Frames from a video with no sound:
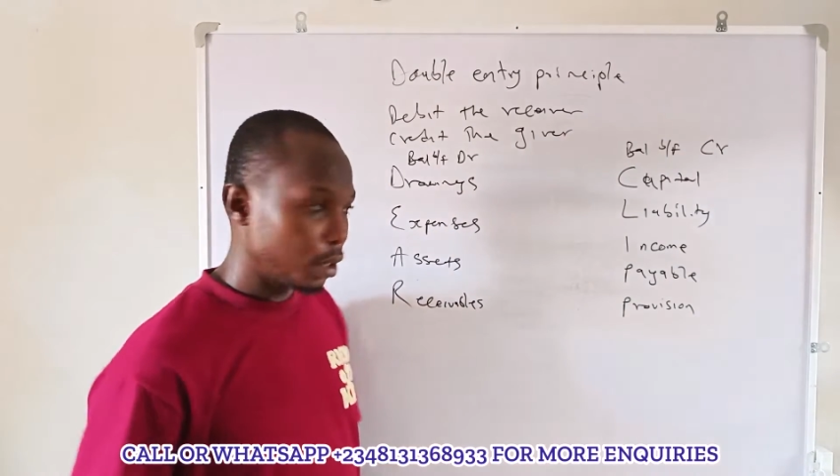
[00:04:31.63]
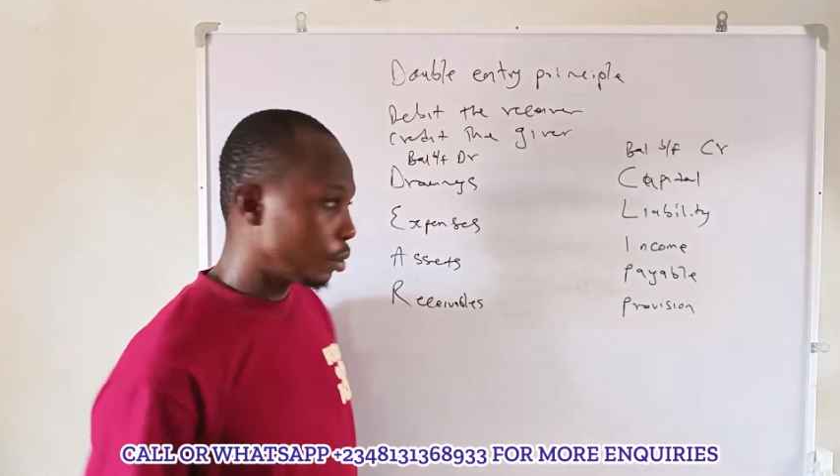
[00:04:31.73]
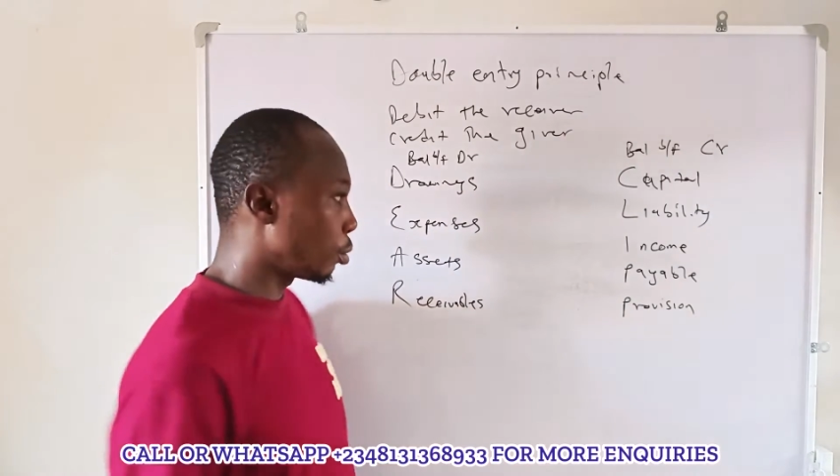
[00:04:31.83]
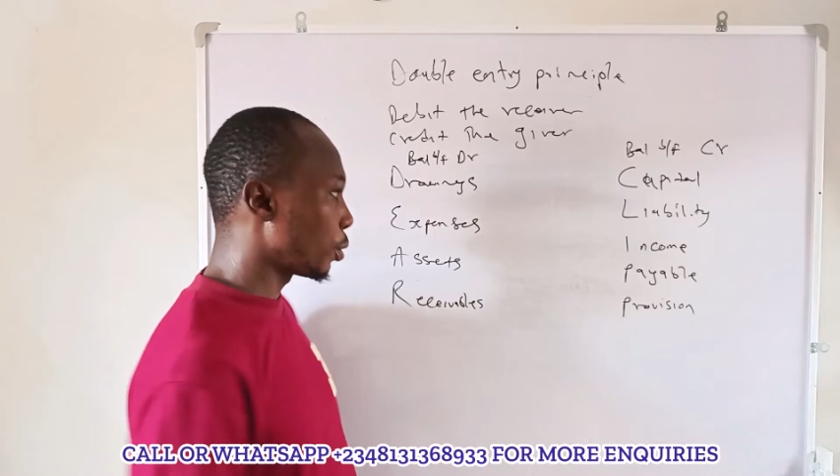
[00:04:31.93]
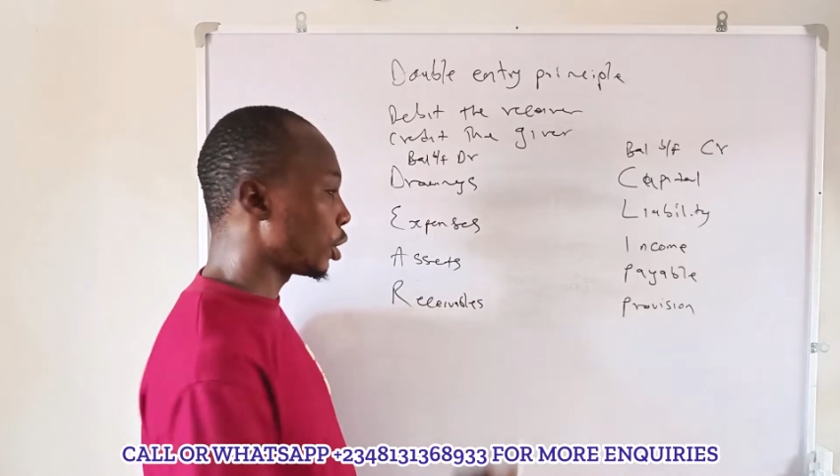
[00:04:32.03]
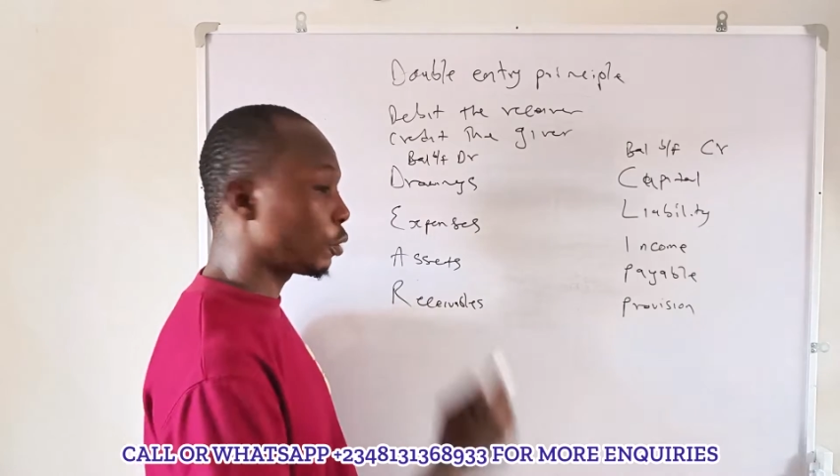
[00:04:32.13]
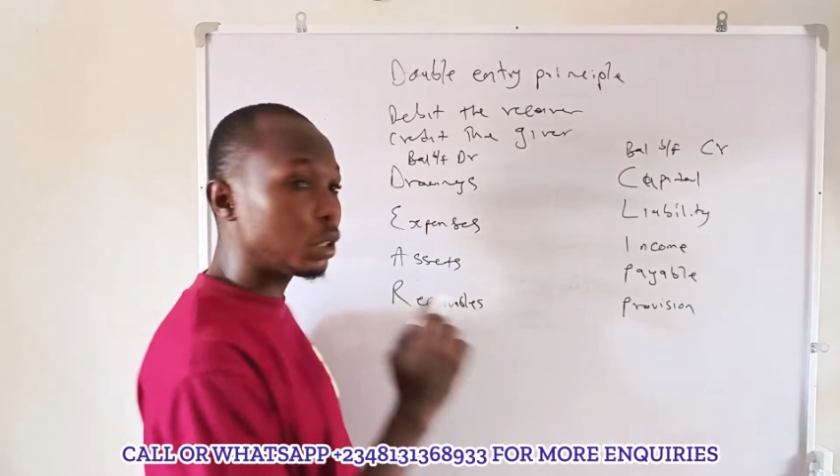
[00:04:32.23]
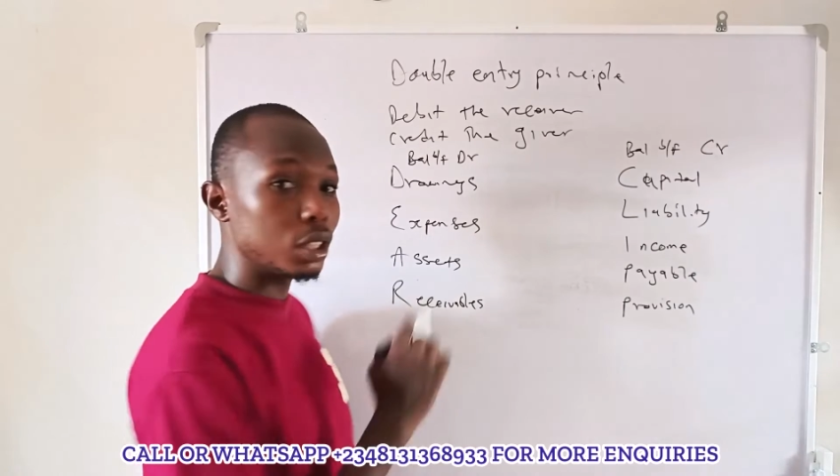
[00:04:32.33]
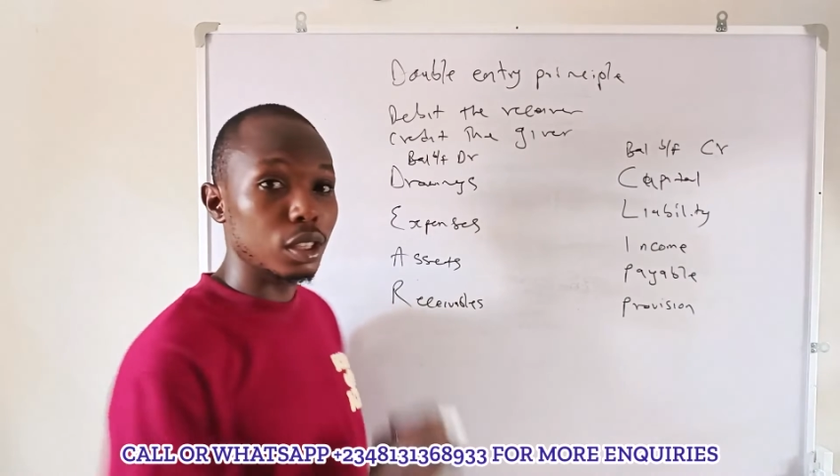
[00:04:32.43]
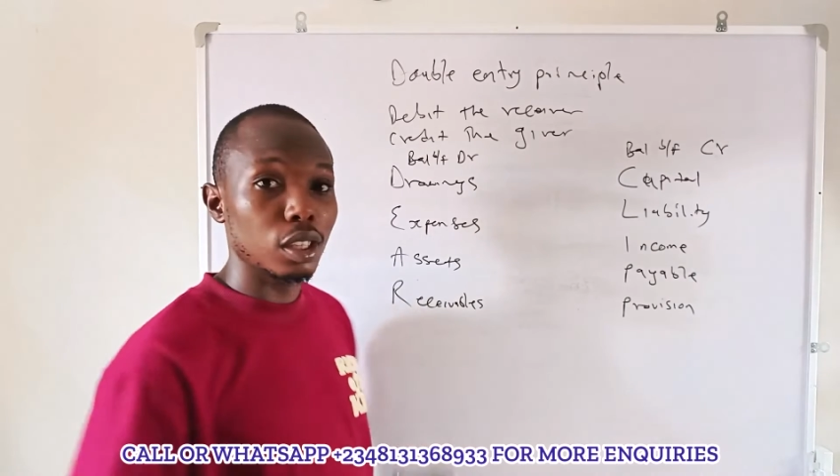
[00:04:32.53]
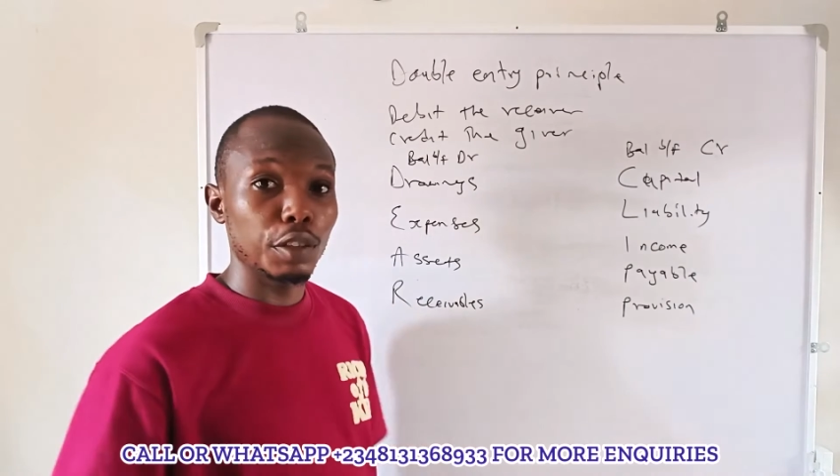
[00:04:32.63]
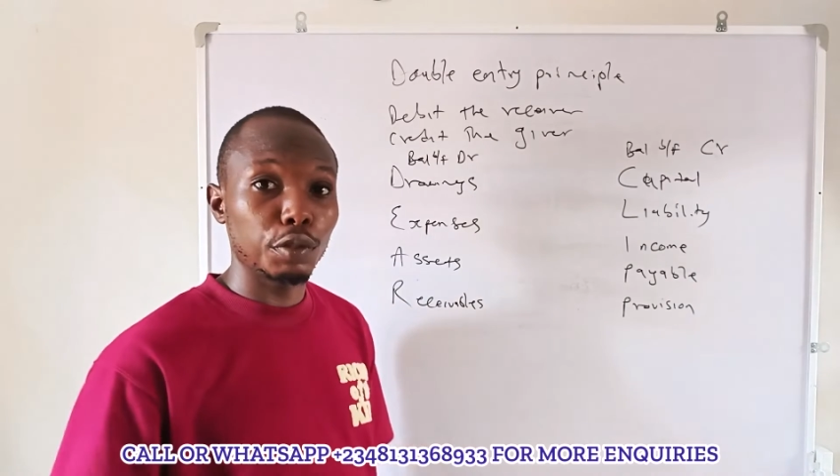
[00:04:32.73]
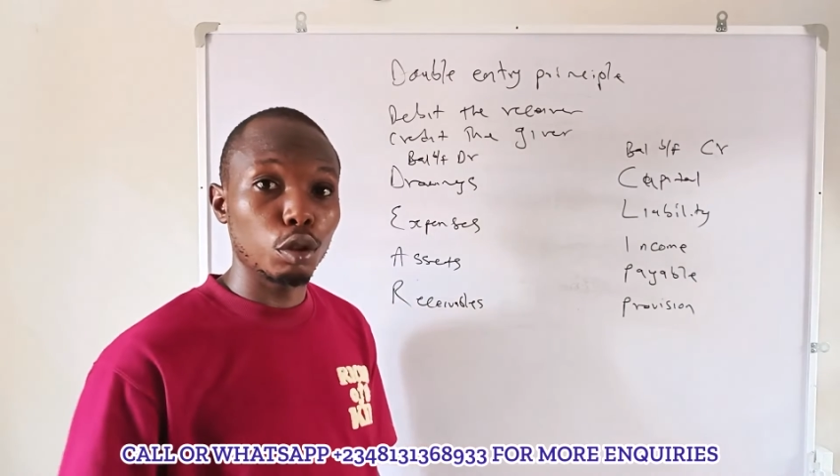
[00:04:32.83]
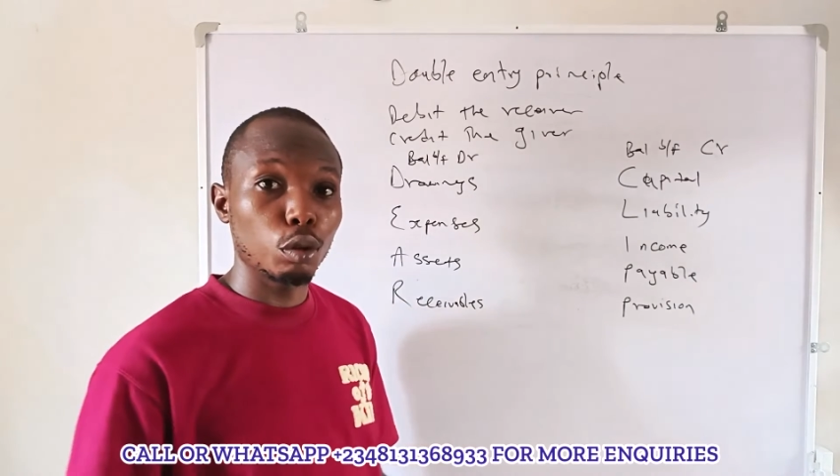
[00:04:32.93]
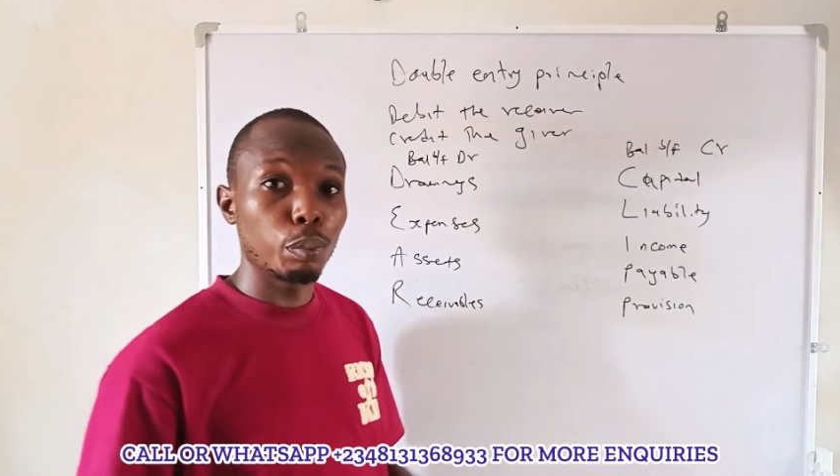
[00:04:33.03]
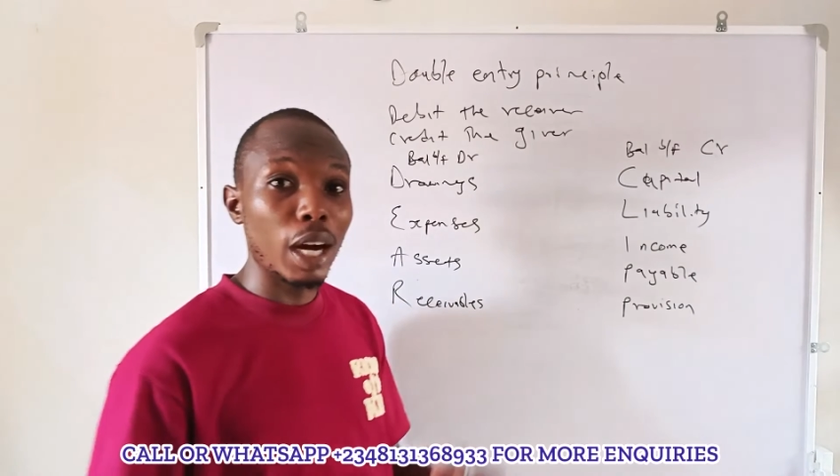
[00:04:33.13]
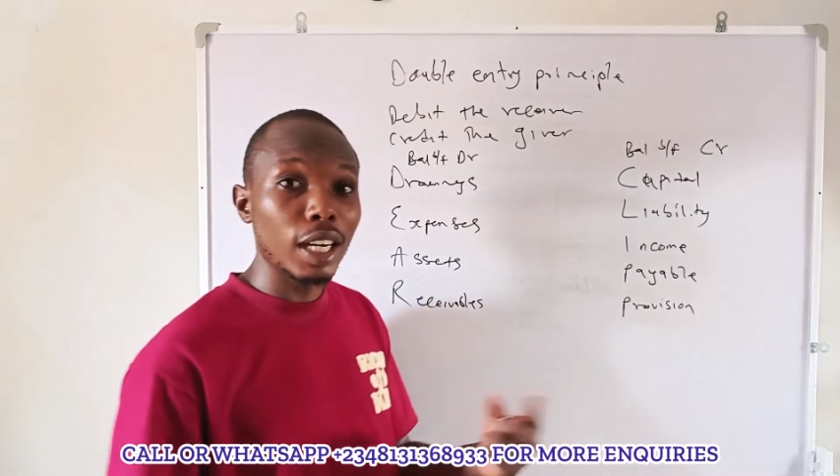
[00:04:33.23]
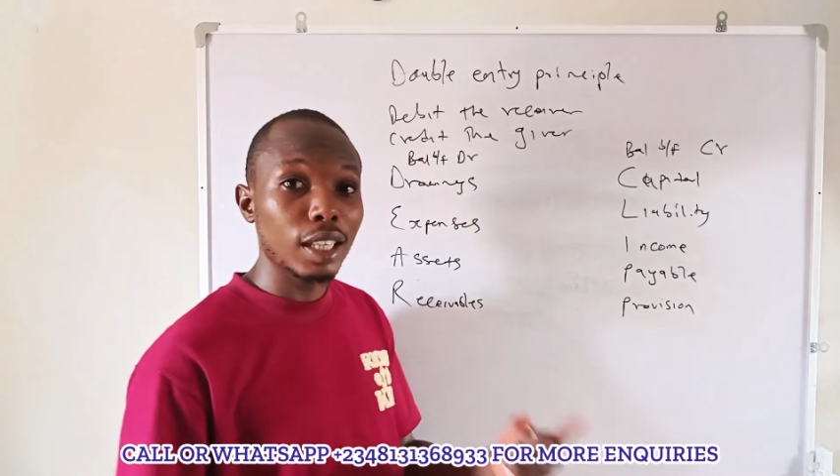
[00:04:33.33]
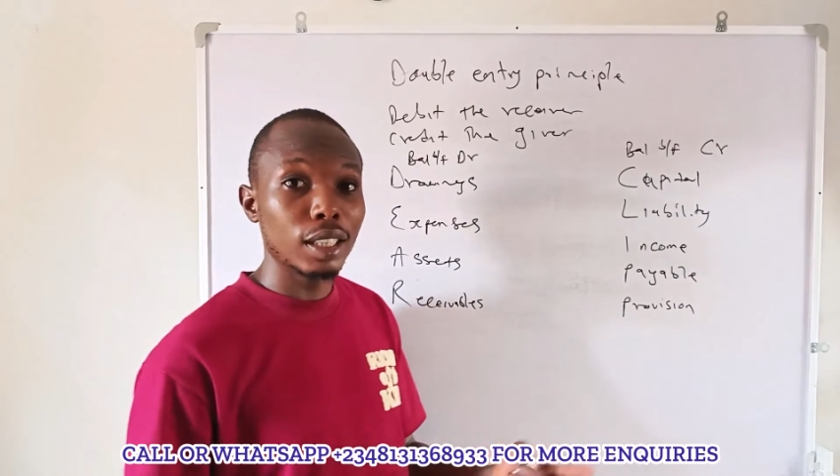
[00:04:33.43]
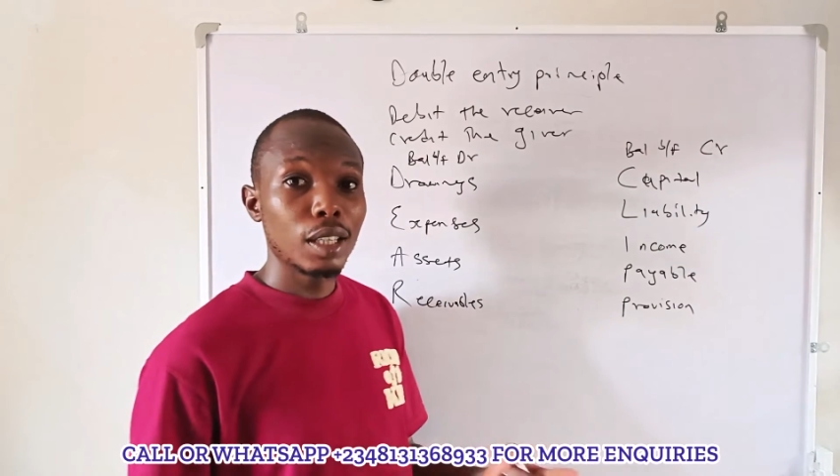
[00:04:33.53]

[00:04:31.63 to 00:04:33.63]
So it means if your bank